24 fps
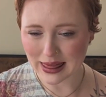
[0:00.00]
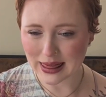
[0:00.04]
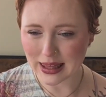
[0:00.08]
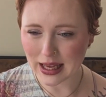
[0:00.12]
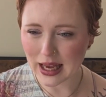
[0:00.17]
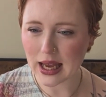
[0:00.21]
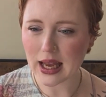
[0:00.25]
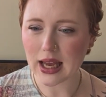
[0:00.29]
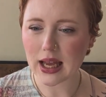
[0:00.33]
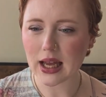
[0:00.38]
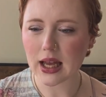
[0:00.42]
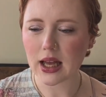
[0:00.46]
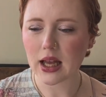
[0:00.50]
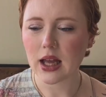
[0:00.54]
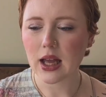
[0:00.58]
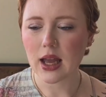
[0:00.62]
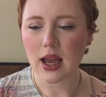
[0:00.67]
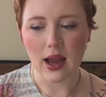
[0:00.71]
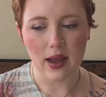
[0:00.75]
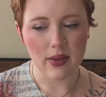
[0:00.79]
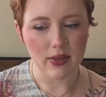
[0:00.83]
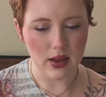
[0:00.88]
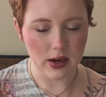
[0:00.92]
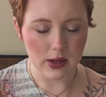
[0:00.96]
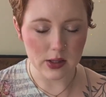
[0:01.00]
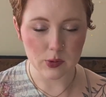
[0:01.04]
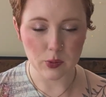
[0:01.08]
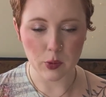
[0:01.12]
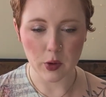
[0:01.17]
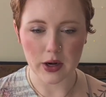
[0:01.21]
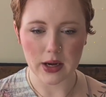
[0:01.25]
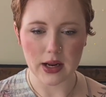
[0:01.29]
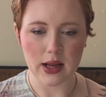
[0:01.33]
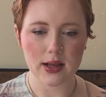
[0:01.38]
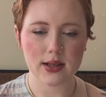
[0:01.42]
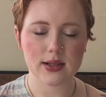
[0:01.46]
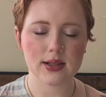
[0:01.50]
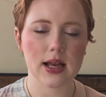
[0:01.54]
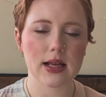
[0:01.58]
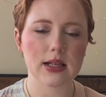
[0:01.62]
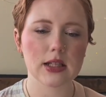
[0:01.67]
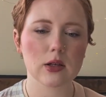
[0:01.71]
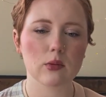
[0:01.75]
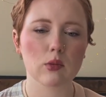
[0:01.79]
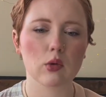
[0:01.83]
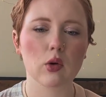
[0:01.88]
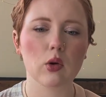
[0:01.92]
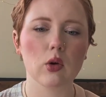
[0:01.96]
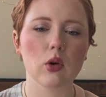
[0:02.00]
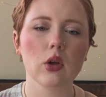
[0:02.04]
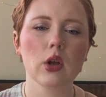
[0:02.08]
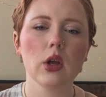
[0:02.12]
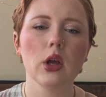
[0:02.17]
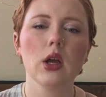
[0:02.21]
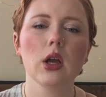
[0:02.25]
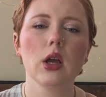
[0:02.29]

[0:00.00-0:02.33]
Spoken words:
thing and that is pretty accessible.